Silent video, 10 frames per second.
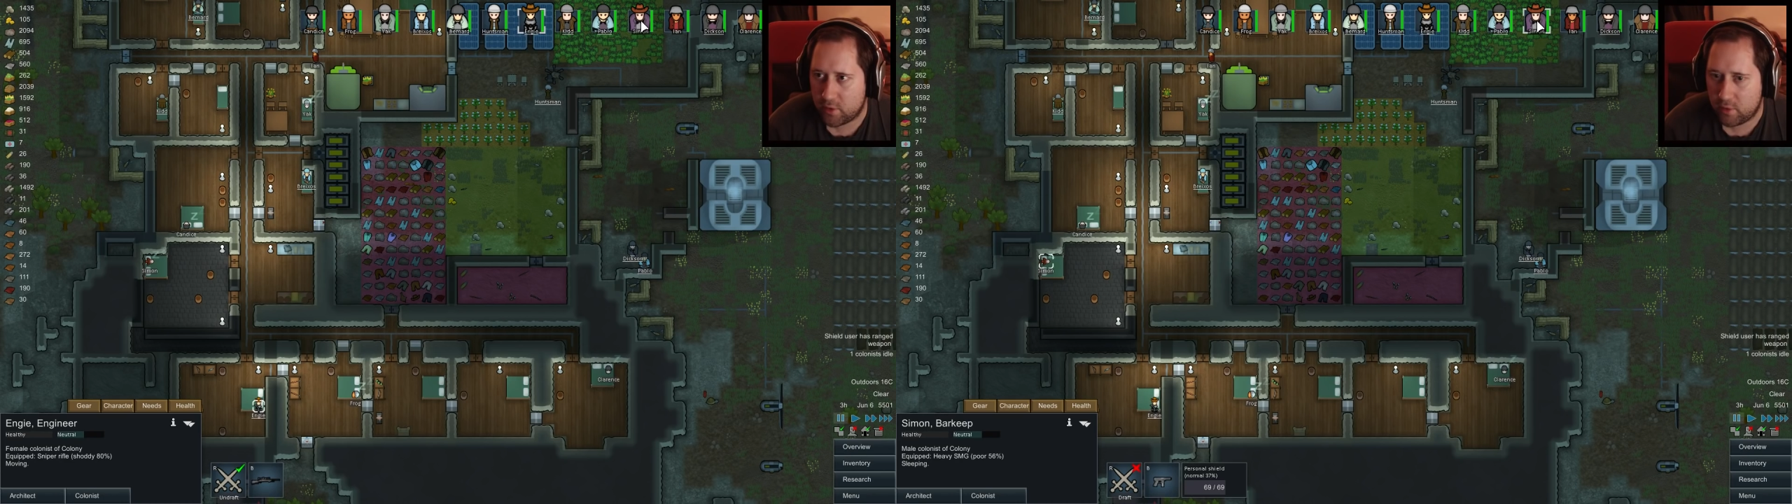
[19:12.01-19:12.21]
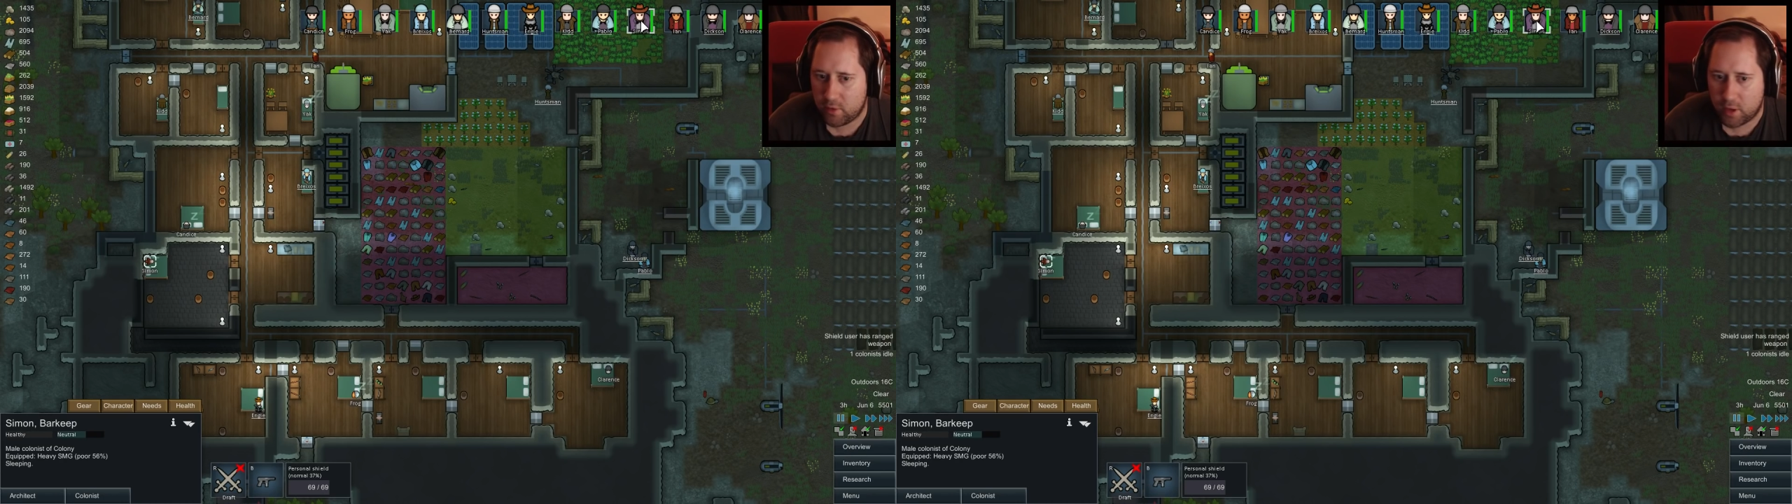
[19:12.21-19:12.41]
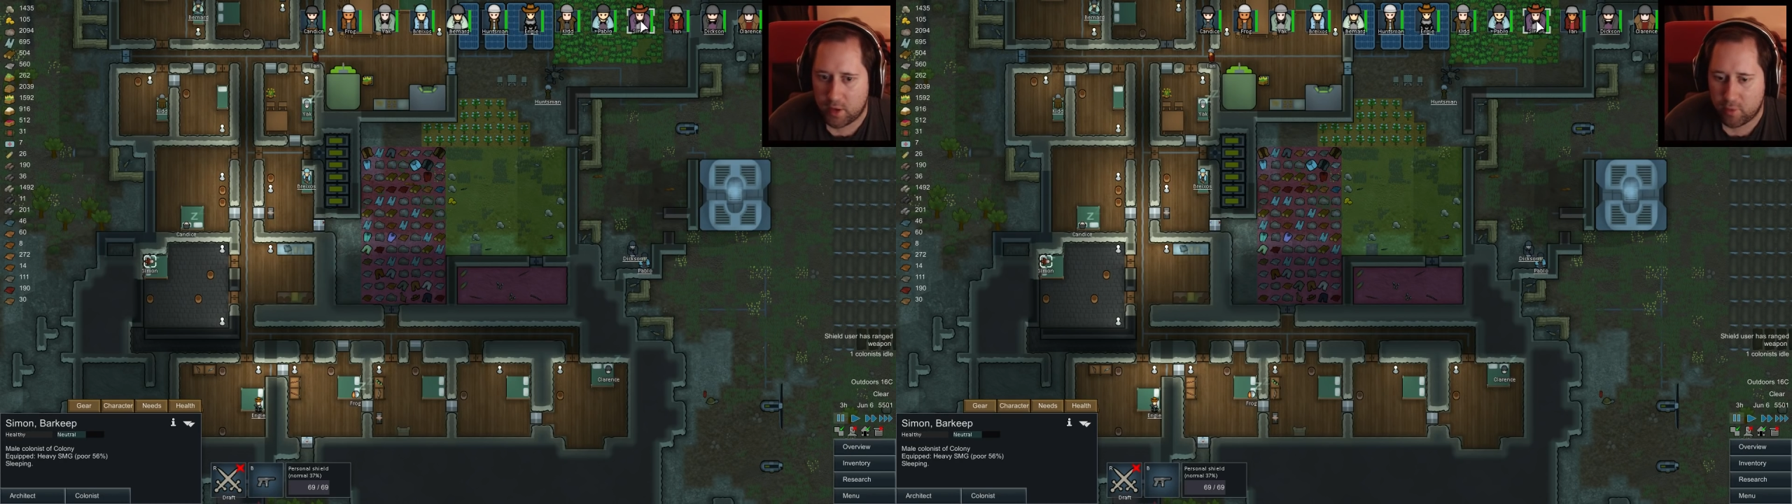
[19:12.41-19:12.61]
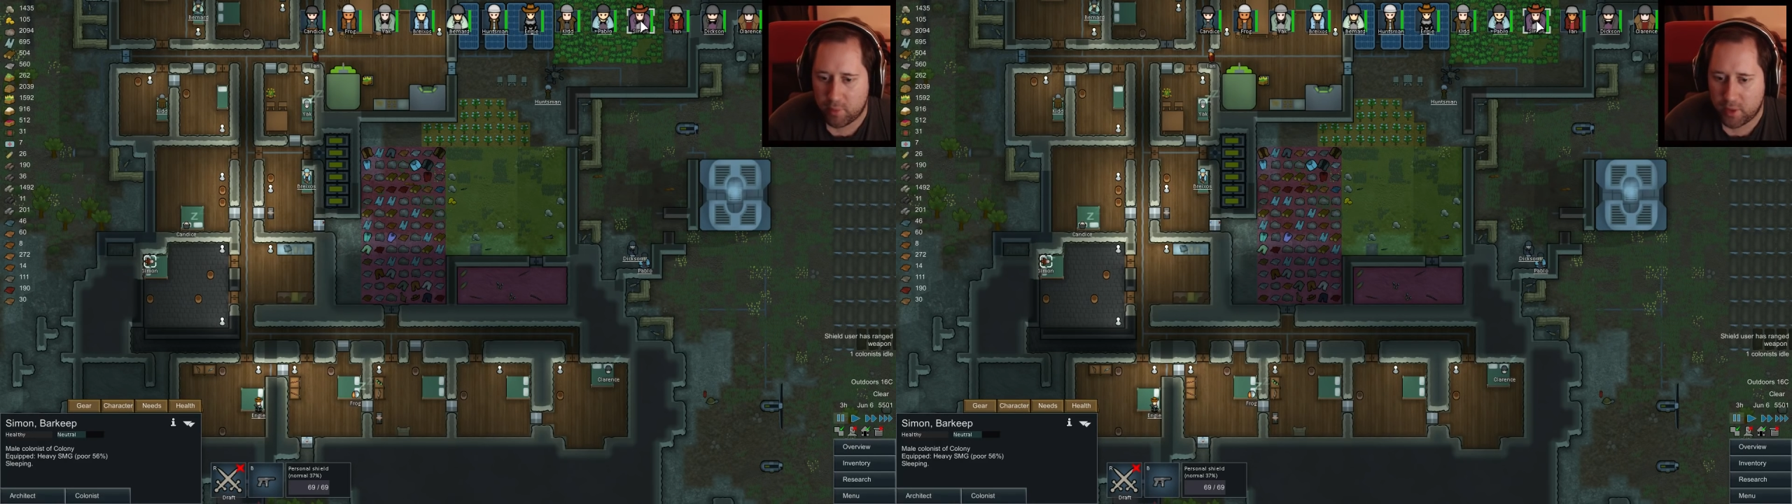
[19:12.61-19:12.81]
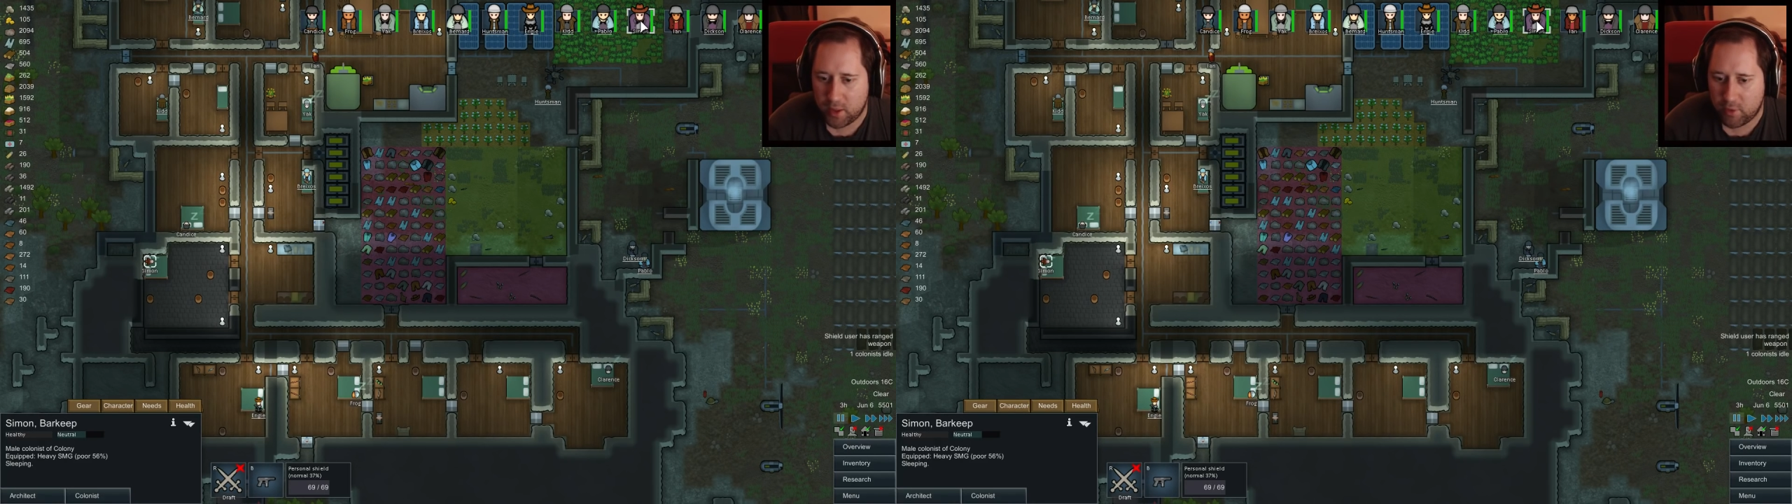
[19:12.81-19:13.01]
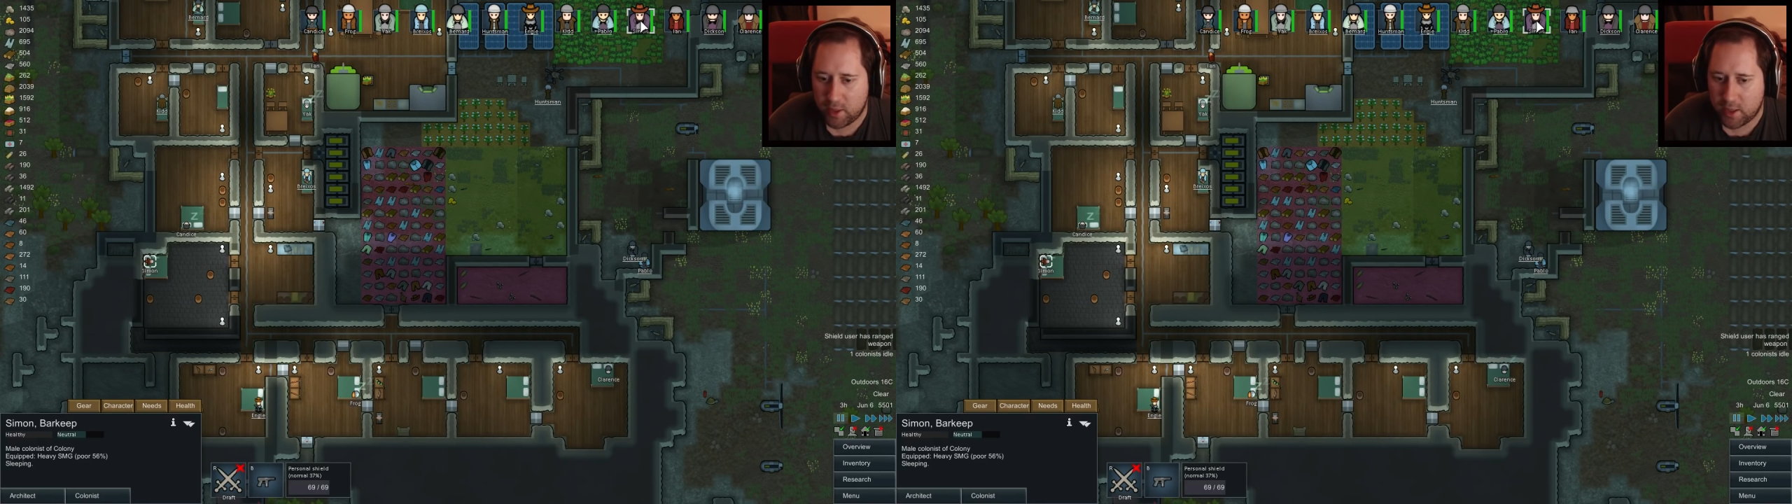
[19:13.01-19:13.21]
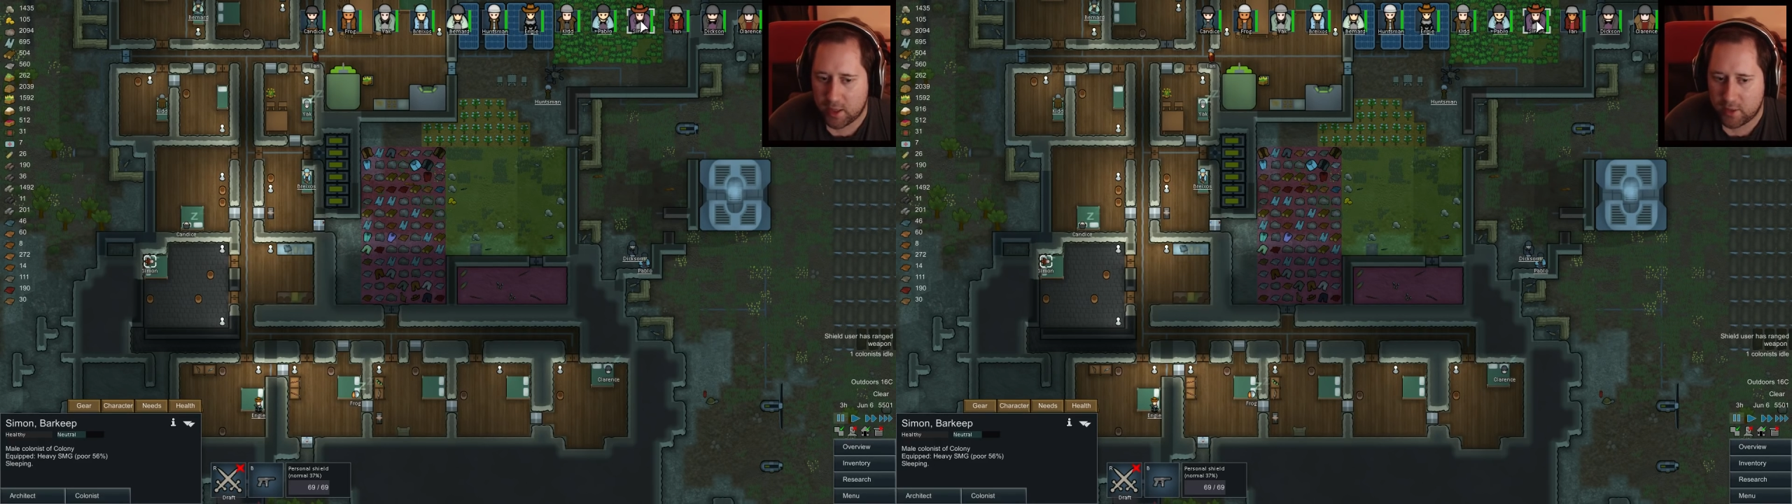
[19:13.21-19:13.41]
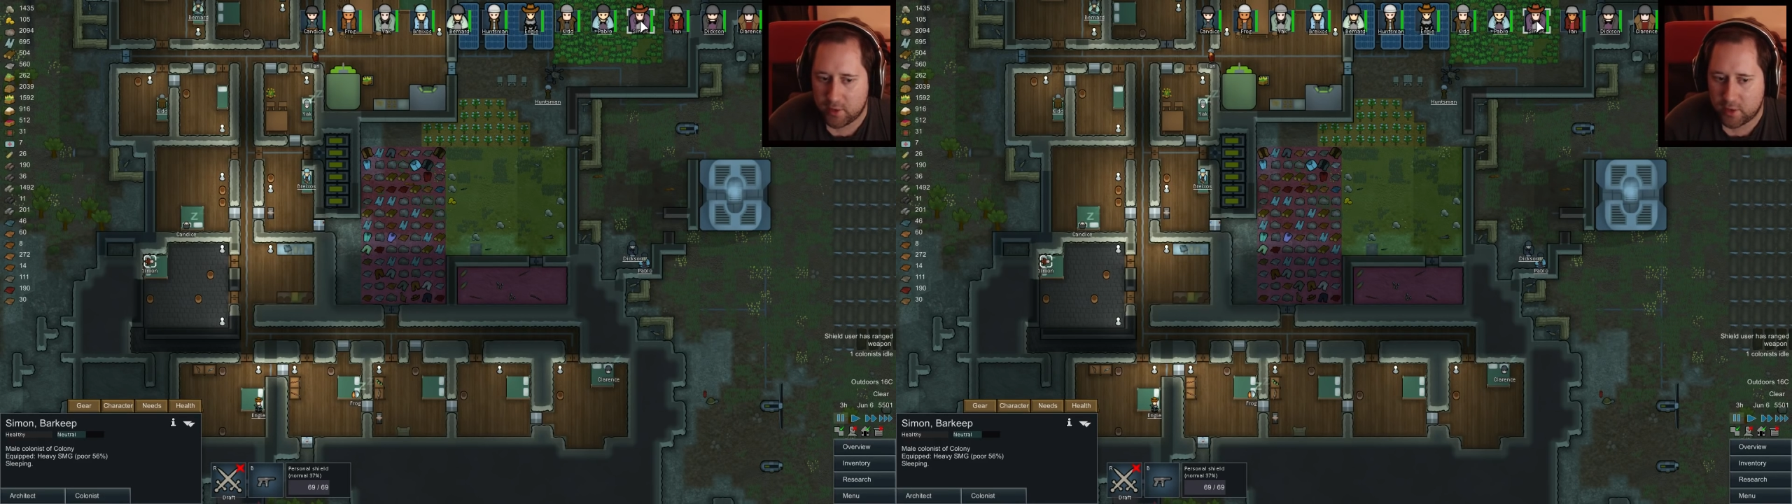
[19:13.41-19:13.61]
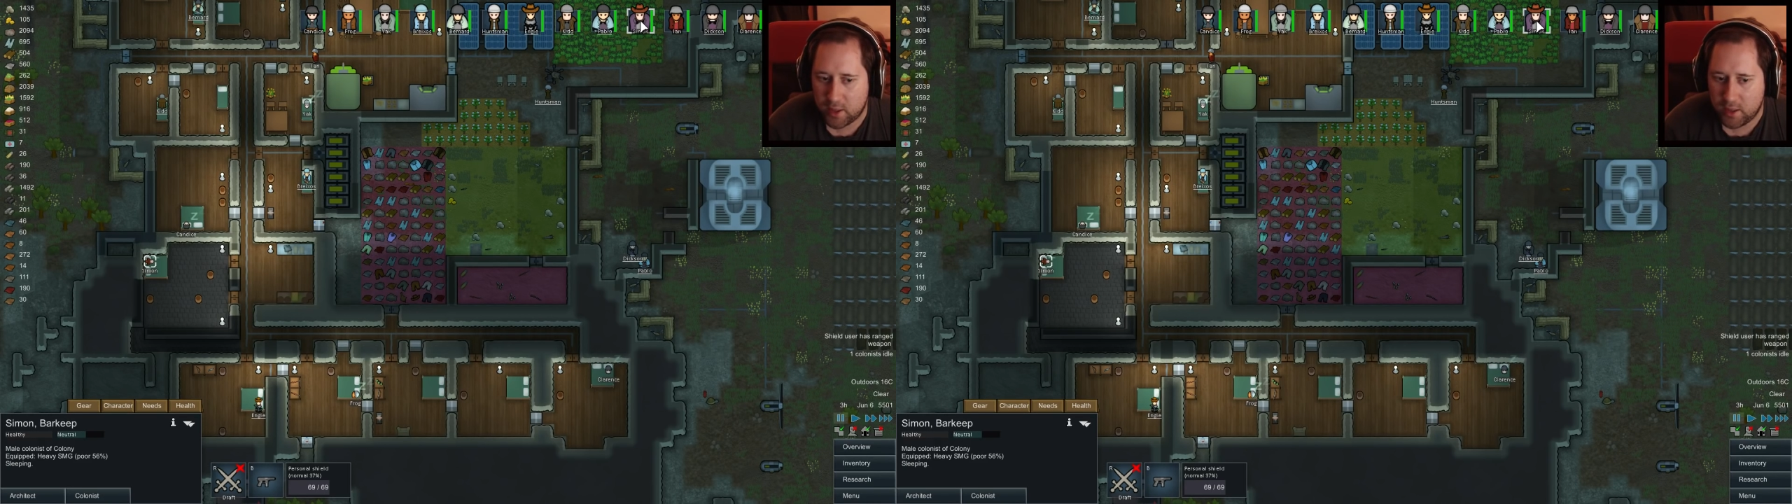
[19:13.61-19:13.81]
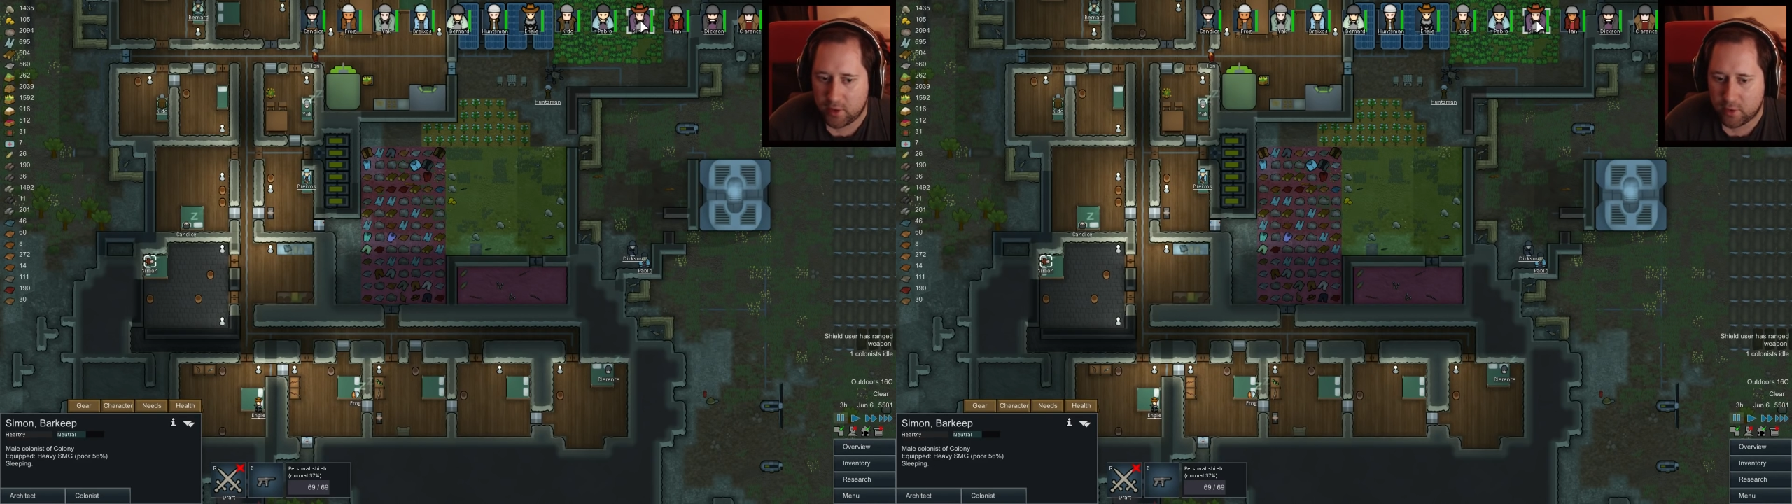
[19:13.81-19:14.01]
not everybody really has
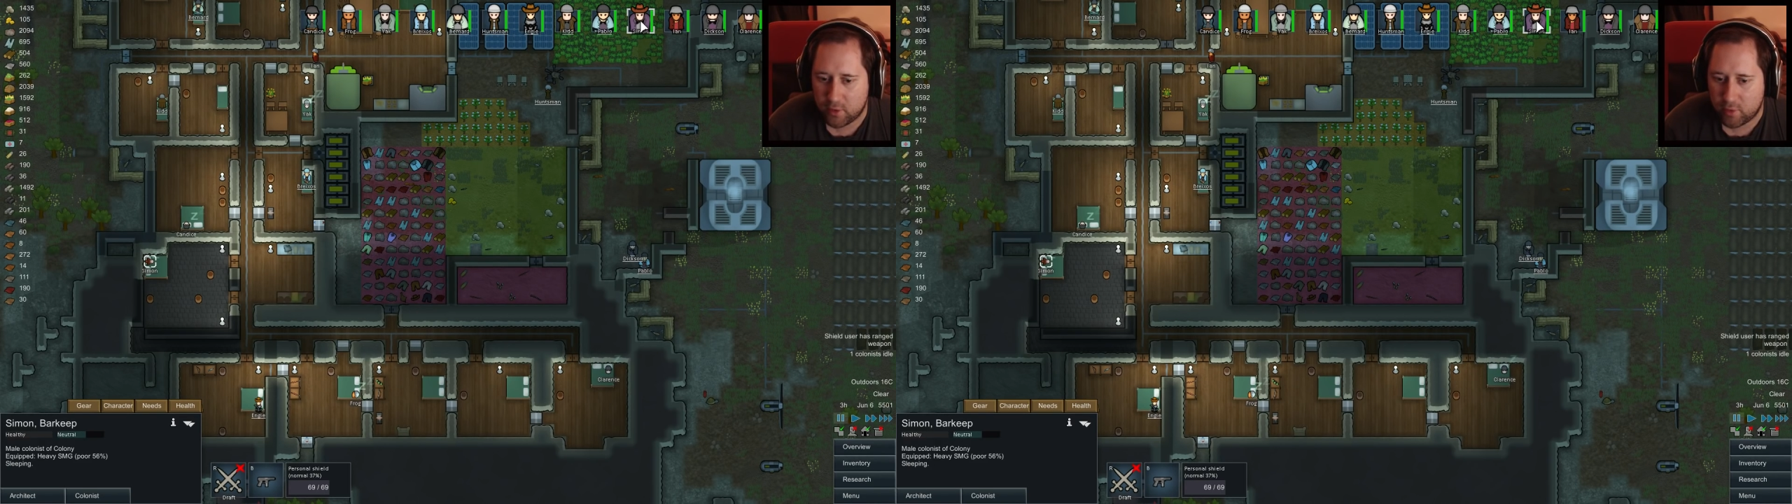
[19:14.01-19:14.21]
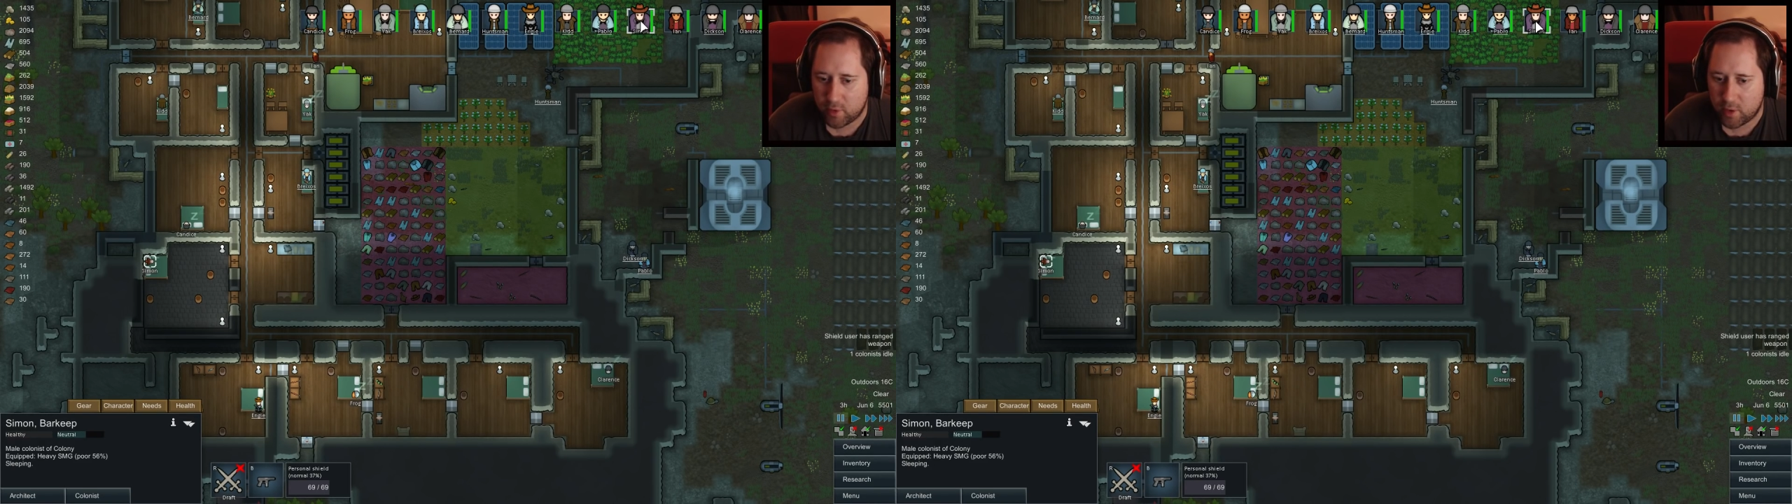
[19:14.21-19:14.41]
any sort of